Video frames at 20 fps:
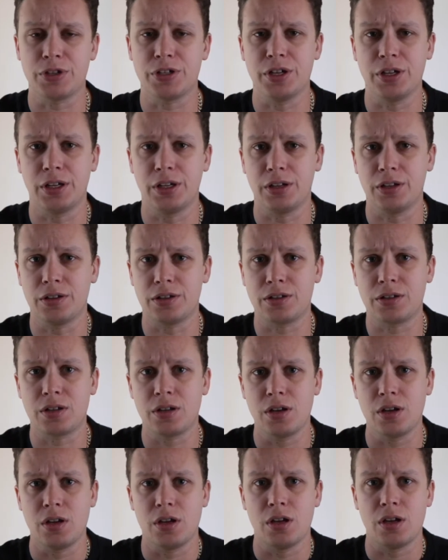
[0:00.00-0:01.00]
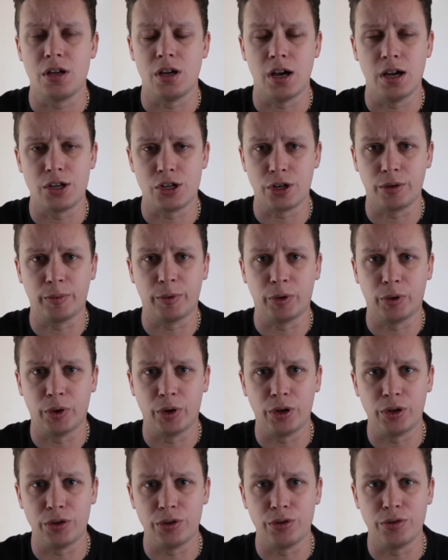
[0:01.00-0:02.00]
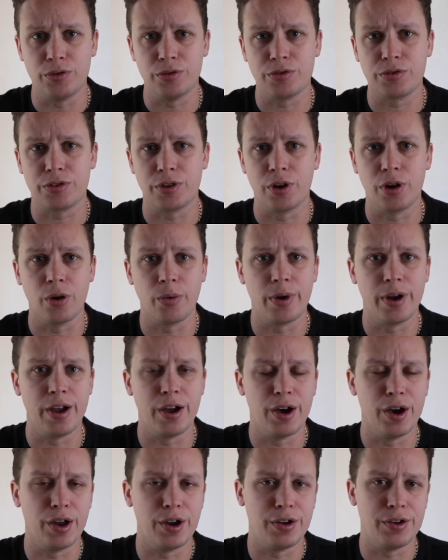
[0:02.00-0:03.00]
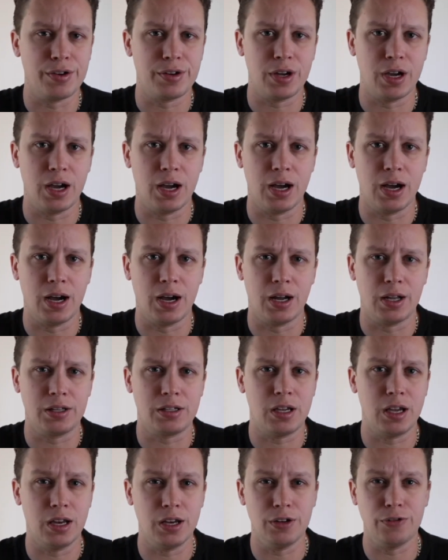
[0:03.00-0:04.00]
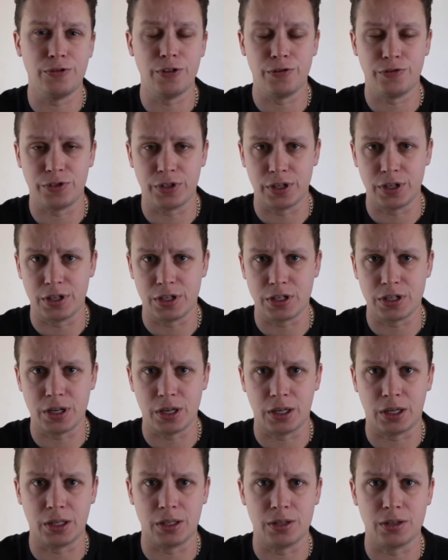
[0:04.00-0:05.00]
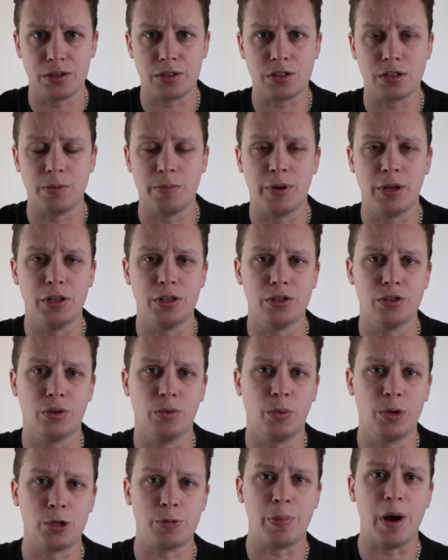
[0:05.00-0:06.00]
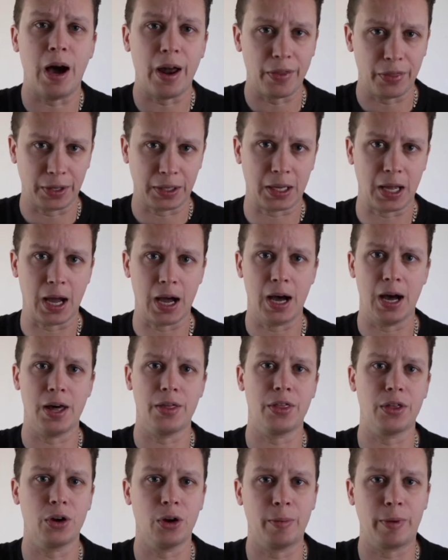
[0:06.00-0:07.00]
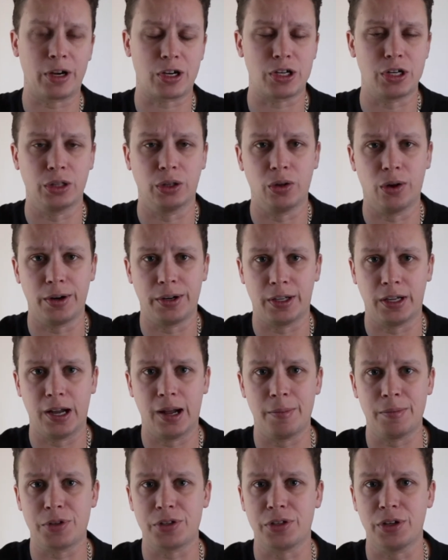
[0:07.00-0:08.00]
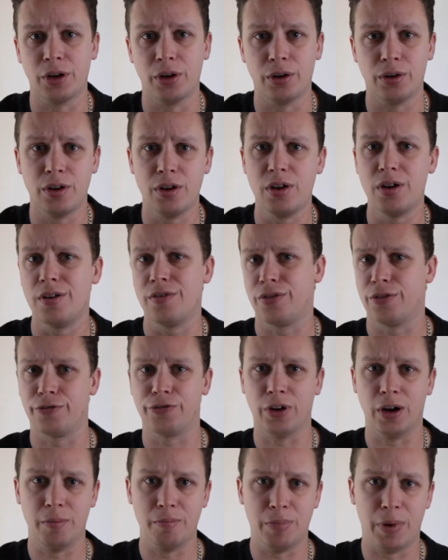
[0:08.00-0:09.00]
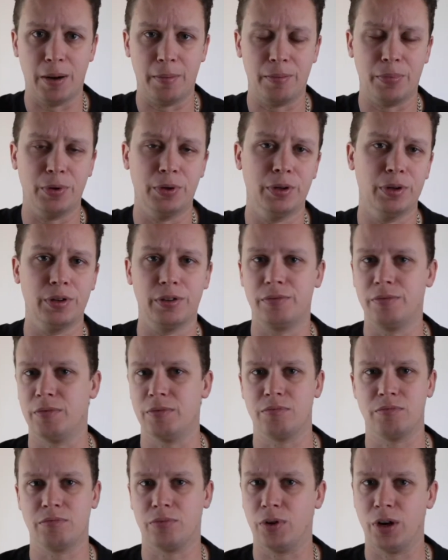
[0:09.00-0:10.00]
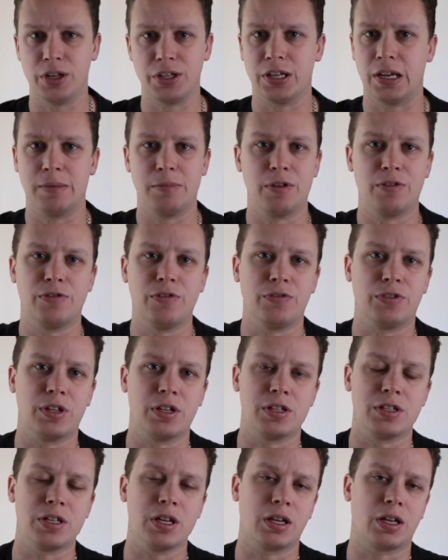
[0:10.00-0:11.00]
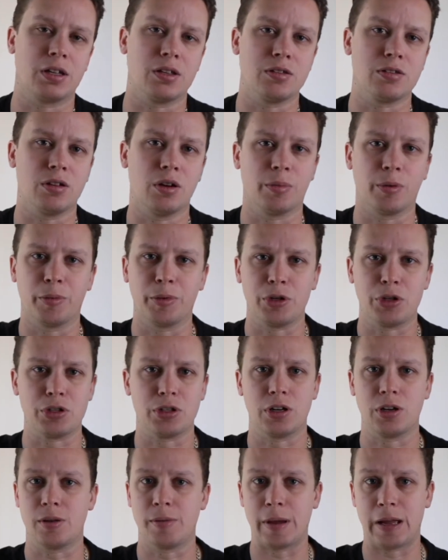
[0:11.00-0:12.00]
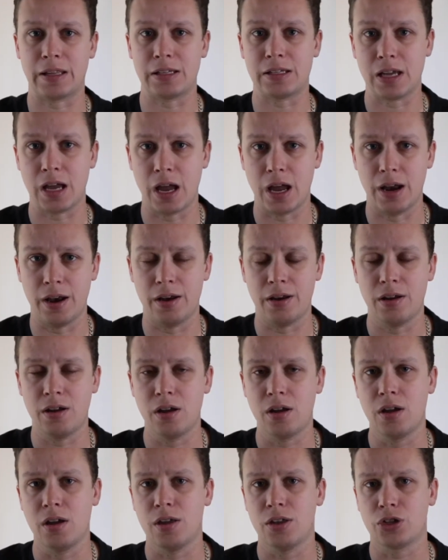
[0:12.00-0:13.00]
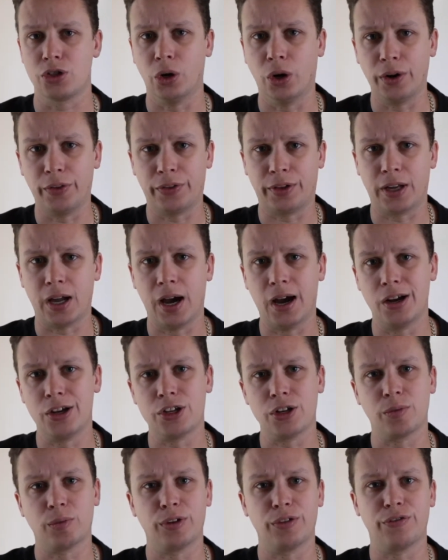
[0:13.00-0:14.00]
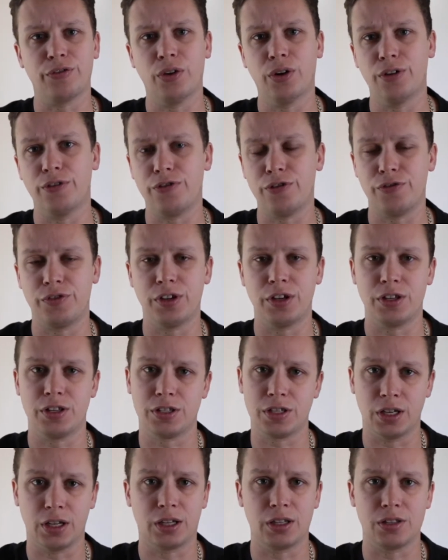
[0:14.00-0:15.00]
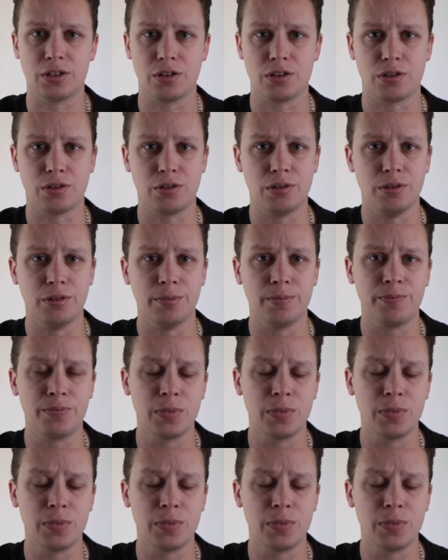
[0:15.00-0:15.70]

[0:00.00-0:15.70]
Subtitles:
settings, generally what I use, they're around 10 to 15 seconds, depends on which part of the car that I'm actually lighting up. So the front bumper won't take me 15 seconds, so I'll probably use only about 10. Side of the car, I generally find 15 seconds is good.